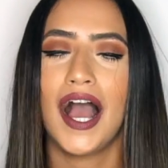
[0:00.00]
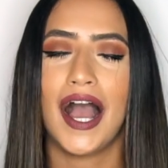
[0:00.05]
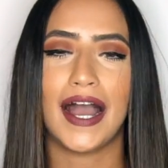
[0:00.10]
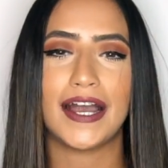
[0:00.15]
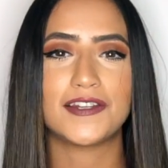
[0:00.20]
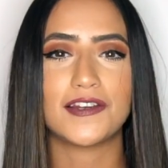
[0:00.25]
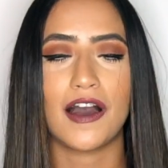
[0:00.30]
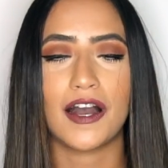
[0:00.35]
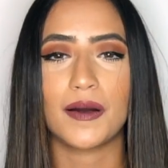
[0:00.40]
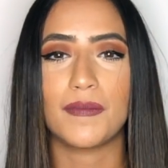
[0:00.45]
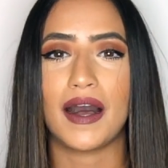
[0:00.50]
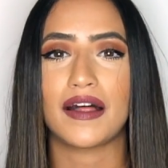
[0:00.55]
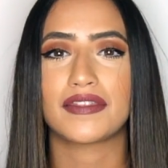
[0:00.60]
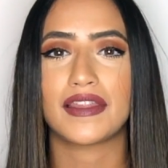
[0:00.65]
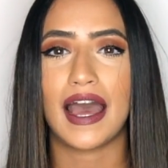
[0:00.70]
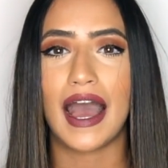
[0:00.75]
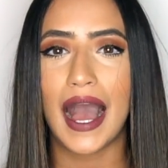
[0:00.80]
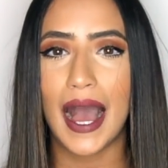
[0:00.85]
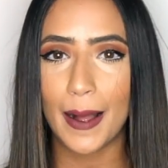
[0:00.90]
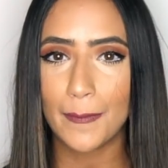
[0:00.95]
I talk about the
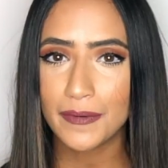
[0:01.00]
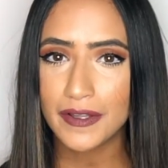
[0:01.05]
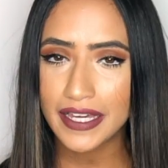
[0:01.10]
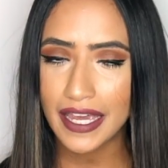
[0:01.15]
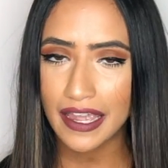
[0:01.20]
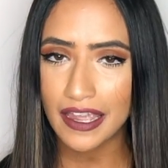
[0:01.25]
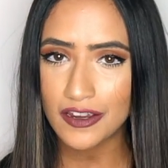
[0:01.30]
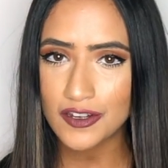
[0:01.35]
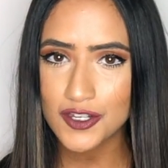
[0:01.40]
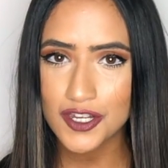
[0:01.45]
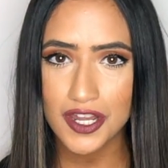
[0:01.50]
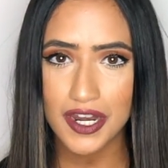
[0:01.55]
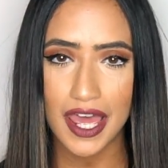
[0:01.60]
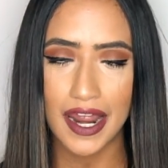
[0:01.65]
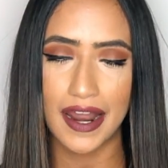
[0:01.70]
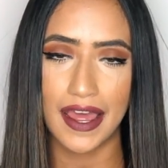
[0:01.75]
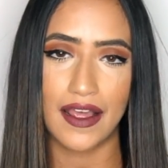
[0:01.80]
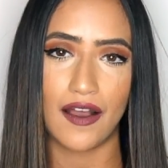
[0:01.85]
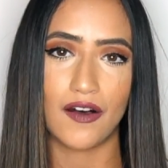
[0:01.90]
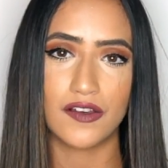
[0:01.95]
application and
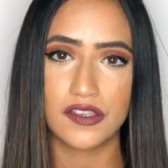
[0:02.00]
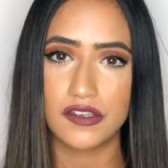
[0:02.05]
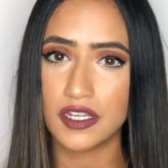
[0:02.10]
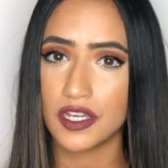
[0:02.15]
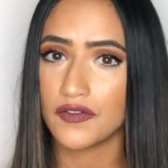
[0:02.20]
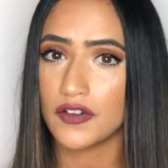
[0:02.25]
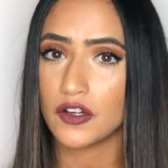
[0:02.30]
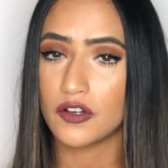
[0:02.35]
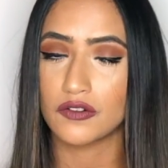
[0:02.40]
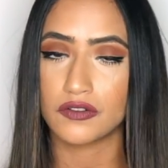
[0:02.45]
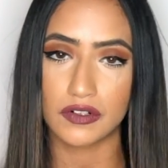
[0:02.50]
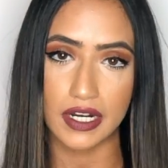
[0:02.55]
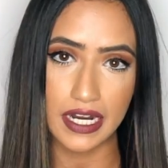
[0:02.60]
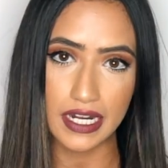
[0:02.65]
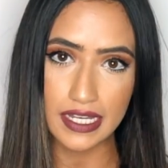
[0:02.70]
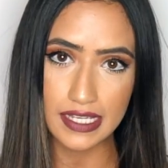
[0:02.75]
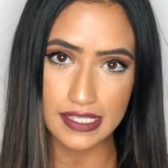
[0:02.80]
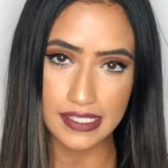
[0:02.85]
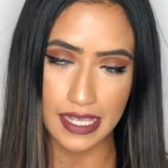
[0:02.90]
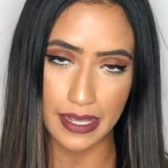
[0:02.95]
I also give a great
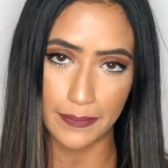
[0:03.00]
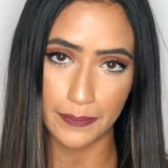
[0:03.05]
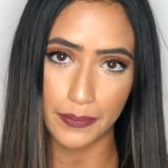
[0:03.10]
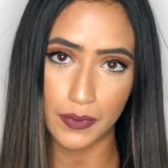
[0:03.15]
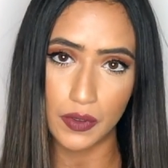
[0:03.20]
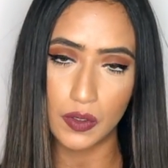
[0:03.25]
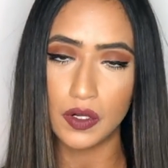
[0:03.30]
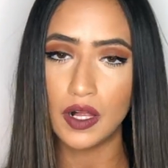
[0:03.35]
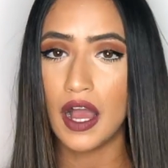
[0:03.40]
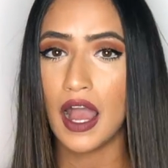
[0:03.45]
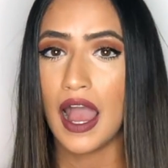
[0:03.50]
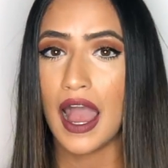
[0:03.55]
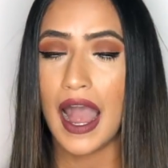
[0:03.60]
example